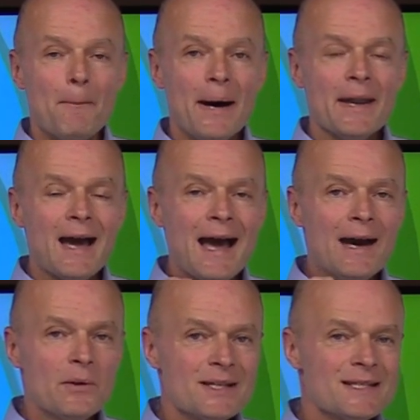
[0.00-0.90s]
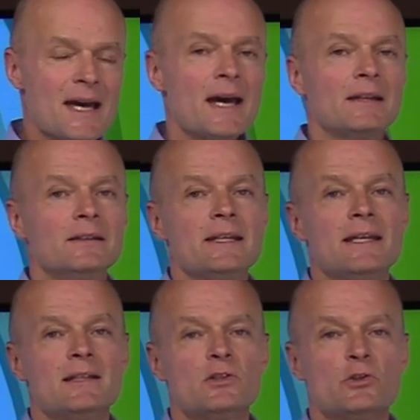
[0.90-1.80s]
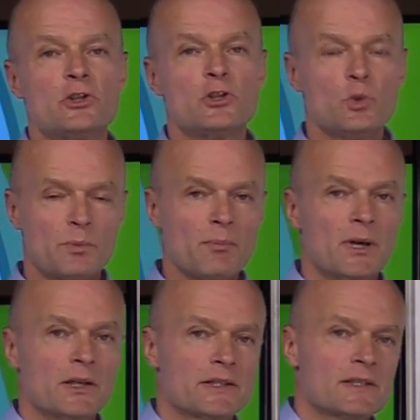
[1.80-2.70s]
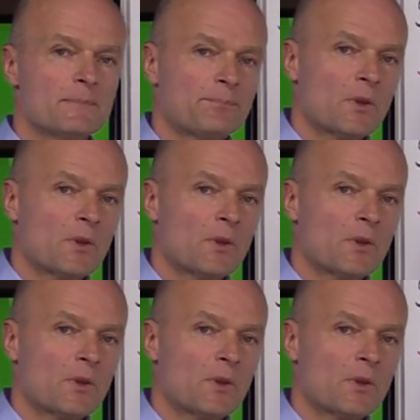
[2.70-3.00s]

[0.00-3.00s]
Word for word: But how does that lead to superbugs?